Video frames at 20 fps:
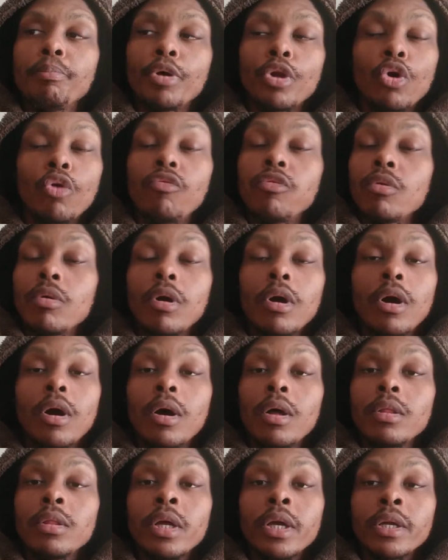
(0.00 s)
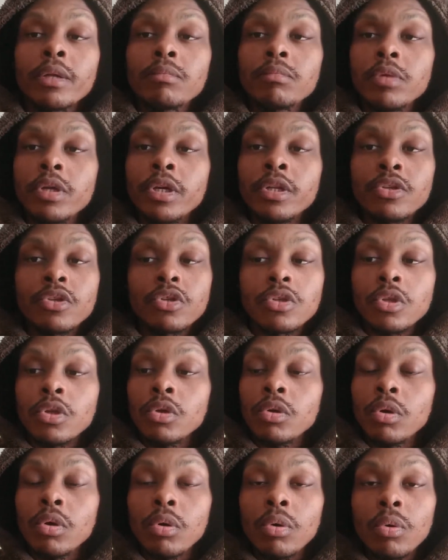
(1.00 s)
but overall, like it's
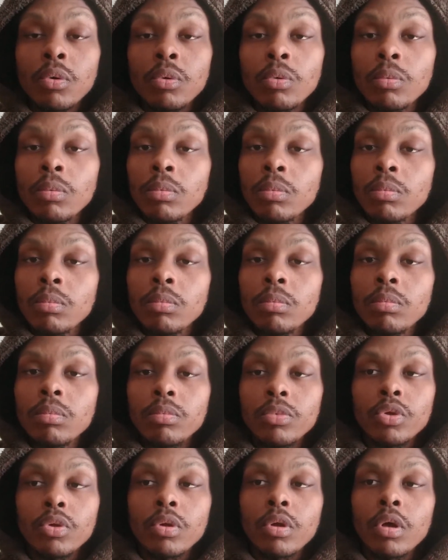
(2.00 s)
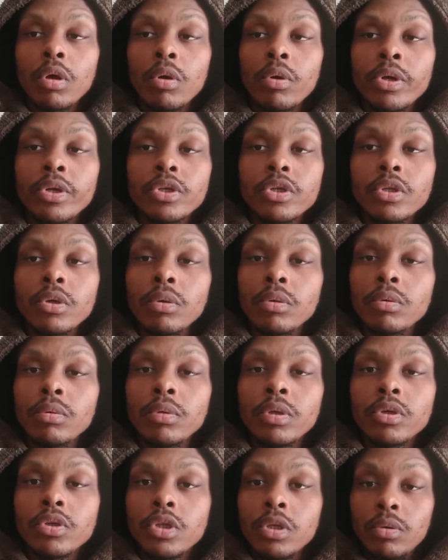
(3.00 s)
still, you know, it's still
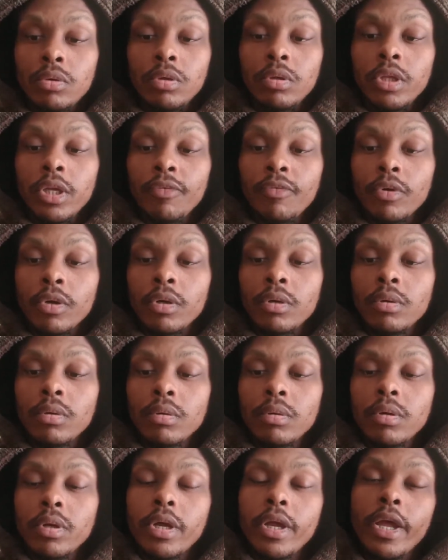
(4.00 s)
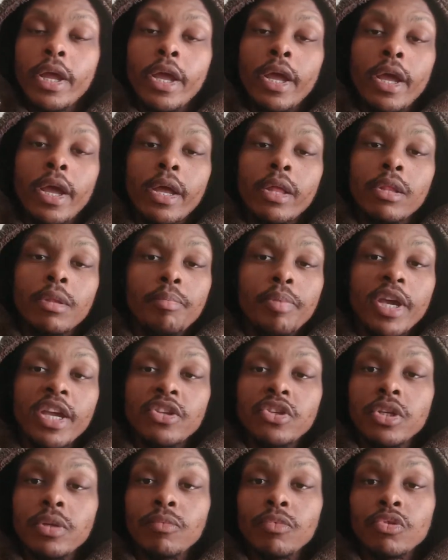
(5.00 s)
it's still delivered, and the
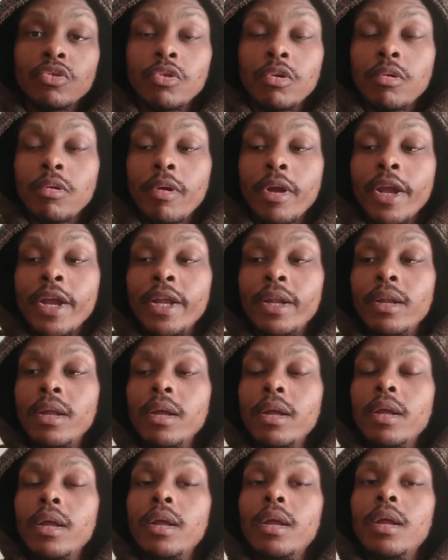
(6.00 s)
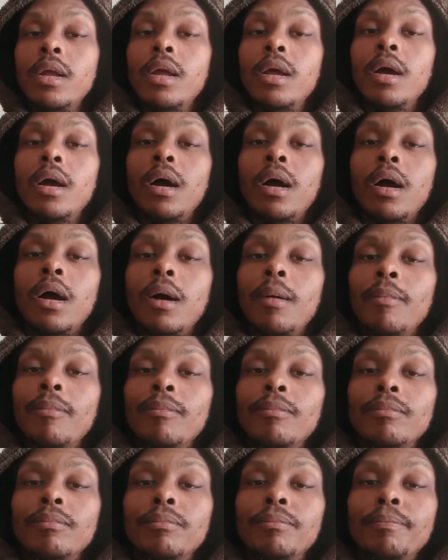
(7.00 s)
pacing was great.
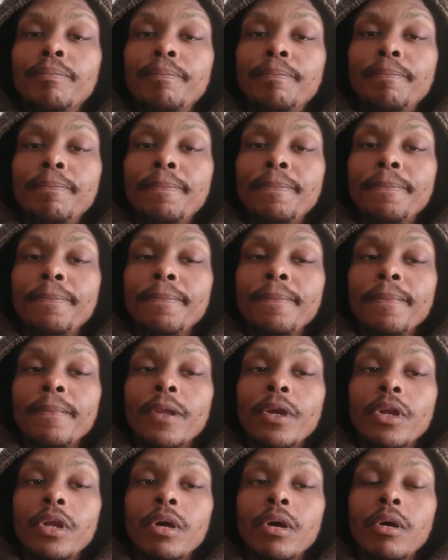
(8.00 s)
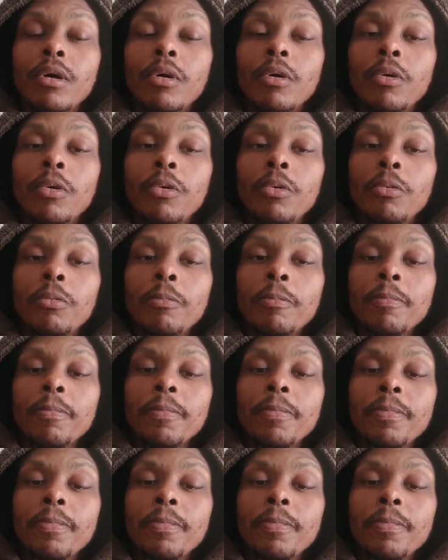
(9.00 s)
Um, you know,